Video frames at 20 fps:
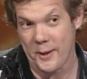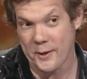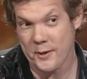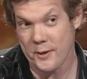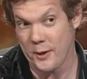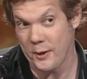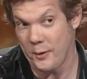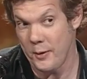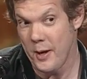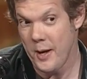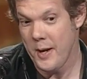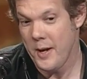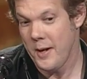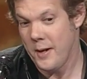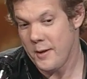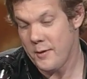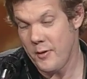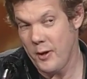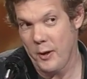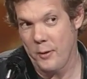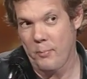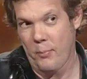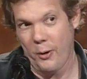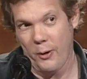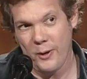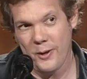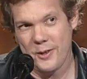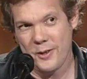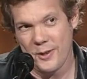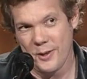So it's a very
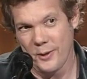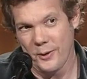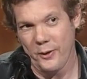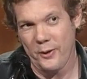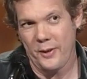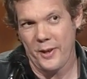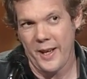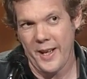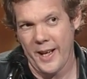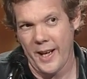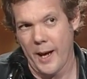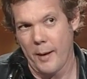personal thing.